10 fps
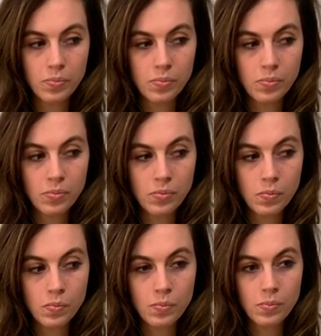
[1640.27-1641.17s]

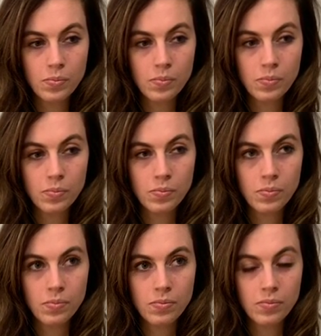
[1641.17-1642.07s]

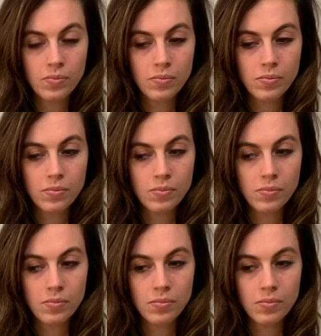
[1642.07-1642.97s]

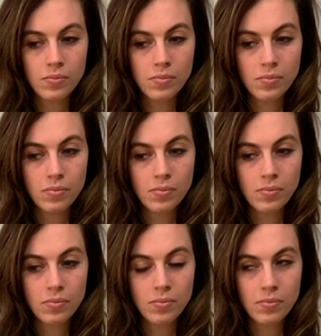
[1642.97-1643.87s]

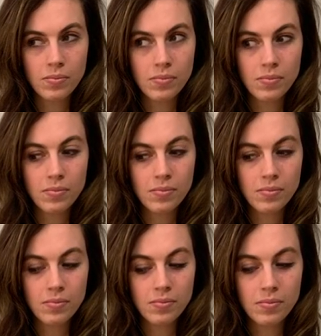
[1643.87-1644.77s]

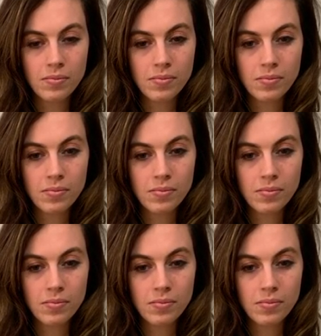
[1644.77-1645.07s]
Nobody speaks.